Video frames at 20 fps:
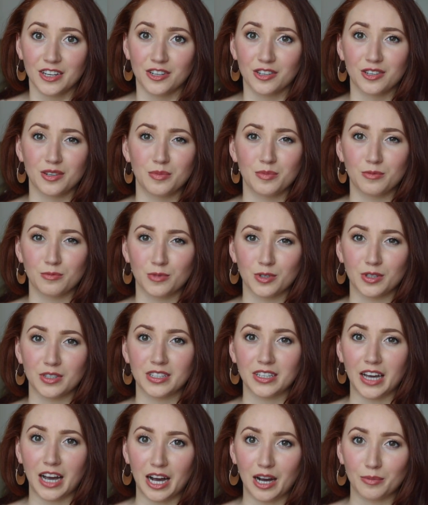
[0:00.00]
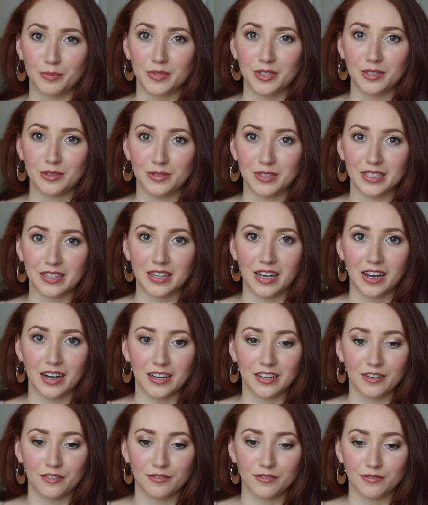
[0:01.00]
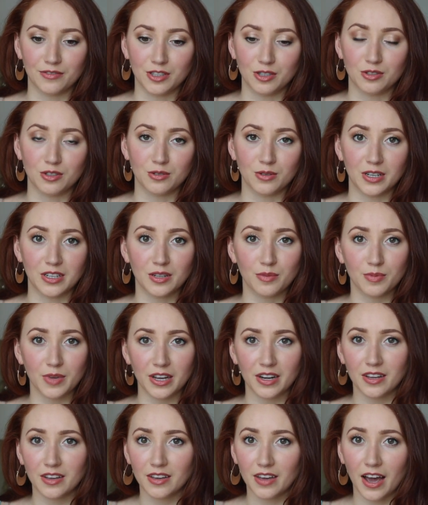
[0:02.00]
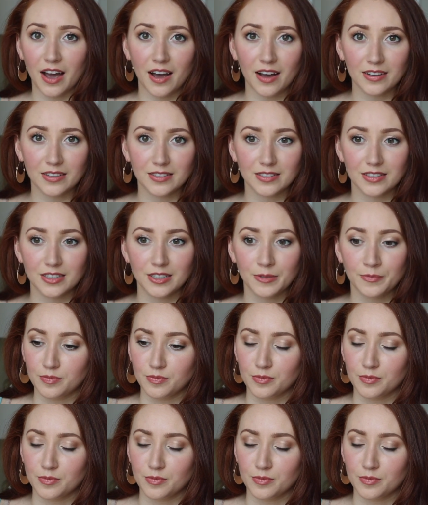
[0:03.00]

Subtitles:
you're going to be really happy you did that if you do end up getting cast.